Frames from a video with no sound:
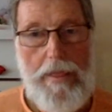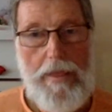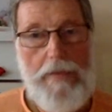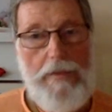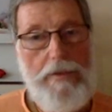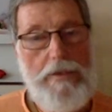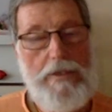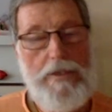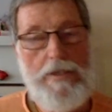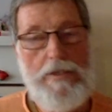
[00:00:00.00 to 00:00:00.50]

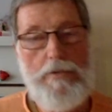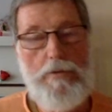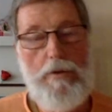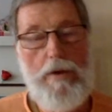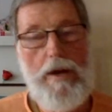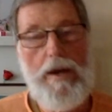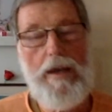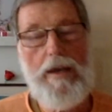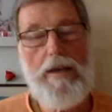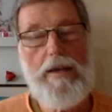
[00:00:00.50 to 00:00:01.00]
This is
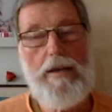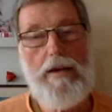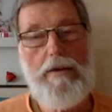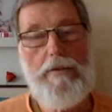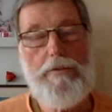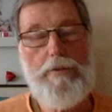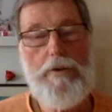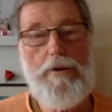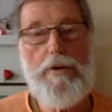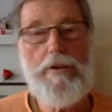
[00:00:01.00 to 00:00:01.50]
why,
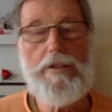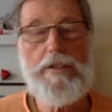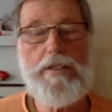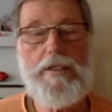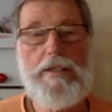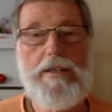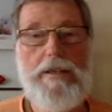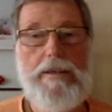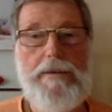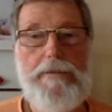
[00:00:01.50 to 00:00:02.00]
of
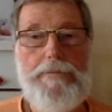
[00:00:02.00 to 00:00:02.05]
course,